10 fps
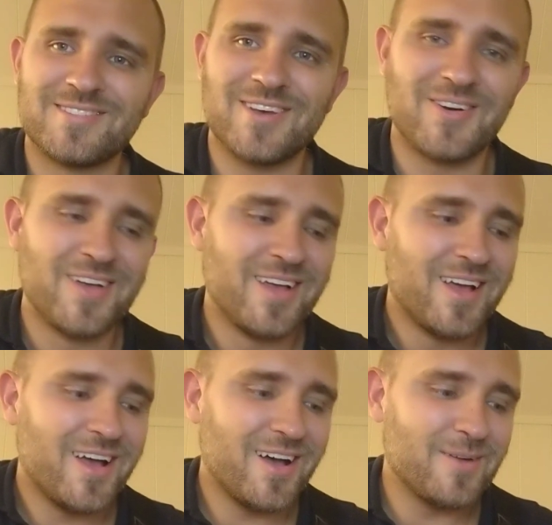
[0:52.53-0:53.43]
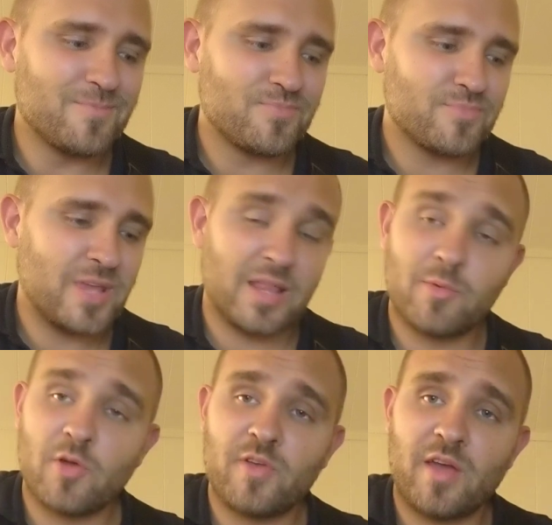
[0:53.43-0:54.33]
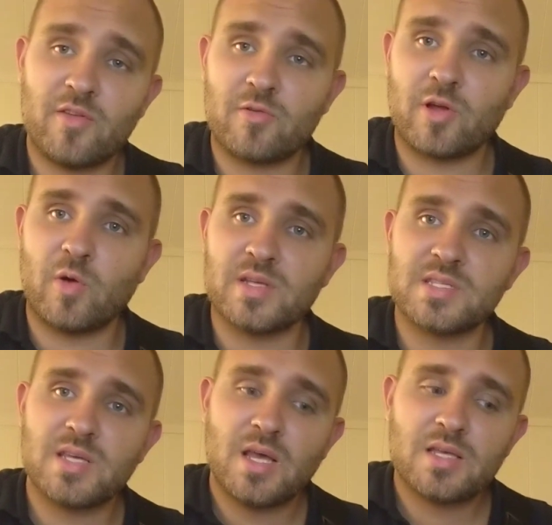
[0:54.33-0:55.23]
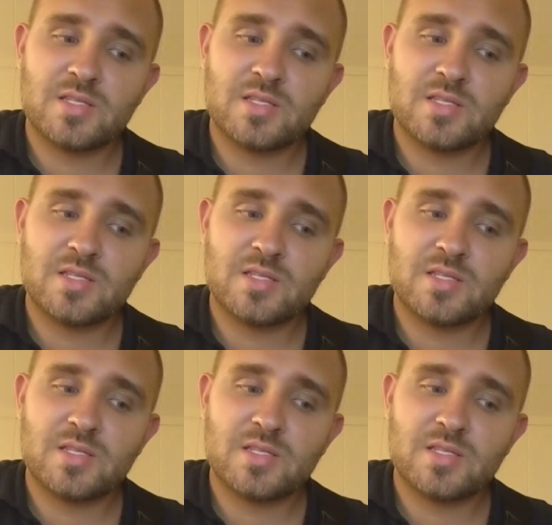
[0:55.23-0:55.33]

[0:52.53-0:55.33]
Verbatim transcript: so, um, but yeah, let me know if you have other requests.